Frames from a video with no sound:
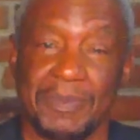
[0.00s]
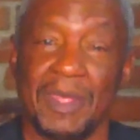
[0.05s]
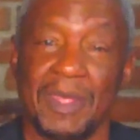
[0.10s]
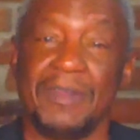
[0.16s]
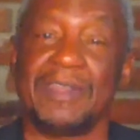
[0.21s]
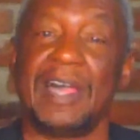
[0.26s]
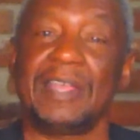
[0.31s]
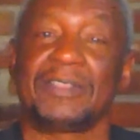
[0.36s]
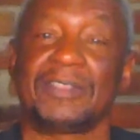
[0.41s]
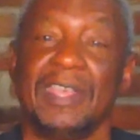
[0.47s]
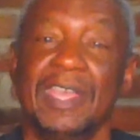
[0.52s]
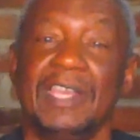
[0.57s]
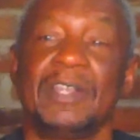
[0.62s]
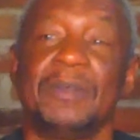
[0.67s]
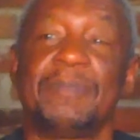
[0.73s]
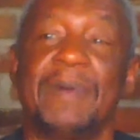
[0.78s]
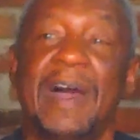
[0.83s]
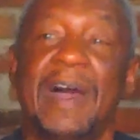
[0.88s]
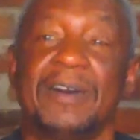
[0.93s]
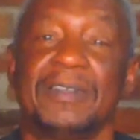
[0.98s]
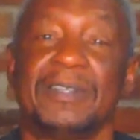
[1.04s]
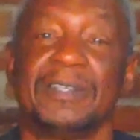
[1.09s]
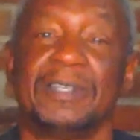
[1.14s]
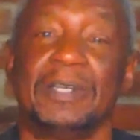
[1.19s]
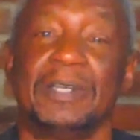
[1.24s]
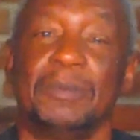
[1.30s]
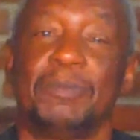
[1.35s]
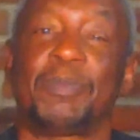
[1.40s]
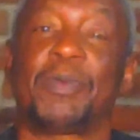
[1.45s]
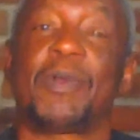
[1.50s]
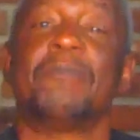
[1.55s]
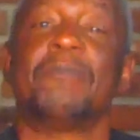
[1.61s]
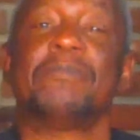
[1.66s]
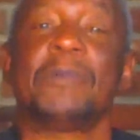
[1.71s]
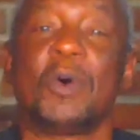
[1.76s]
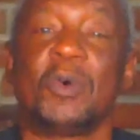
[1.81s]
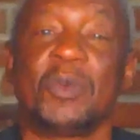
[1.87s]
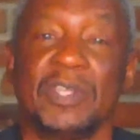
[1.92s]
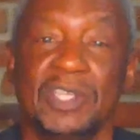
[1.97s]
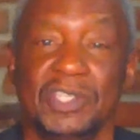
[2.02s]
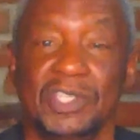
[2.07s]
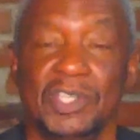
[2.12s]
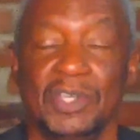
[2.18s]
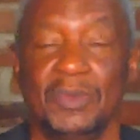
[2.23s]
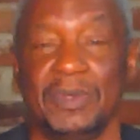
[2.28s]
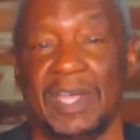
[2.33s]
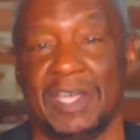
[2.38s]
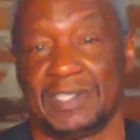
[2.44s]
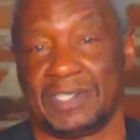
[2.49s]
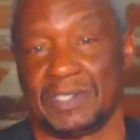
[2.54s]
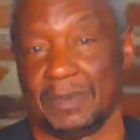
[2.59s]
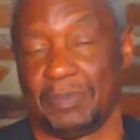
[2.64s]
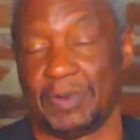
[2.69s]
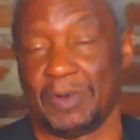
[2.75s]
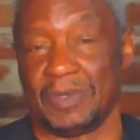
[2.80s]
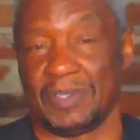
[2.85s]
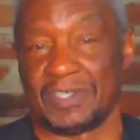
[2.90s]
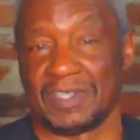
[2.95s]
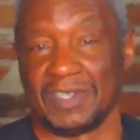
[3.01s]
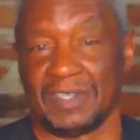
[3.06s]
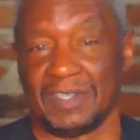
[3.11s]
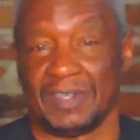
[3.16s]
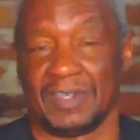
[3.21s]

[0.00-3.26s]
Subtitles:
They're not thinking about promoting you as the person,